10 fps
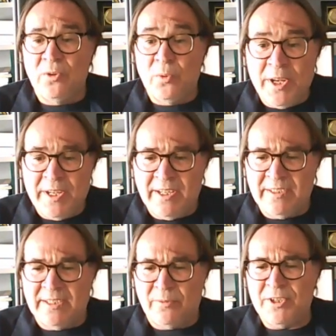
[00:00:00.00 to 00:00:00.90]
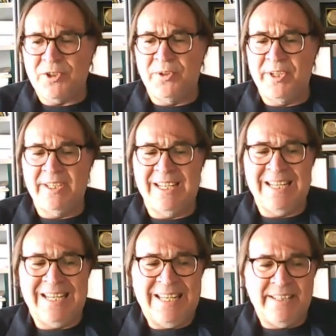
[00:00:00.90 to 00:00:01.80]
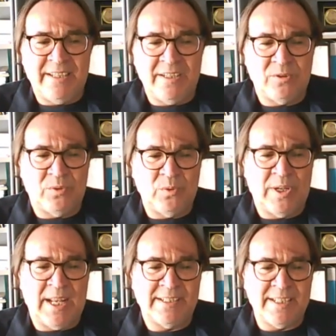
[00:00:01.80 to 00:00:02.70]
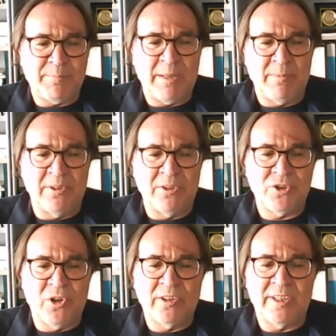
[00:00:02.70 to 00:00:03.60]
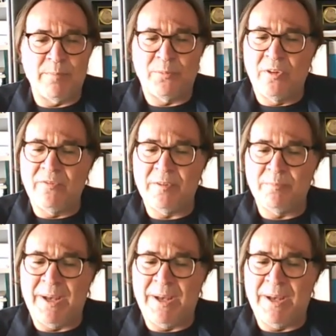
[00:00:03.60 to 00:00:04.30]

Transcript: ruining the treasury, leading to an acceptable short-term profit,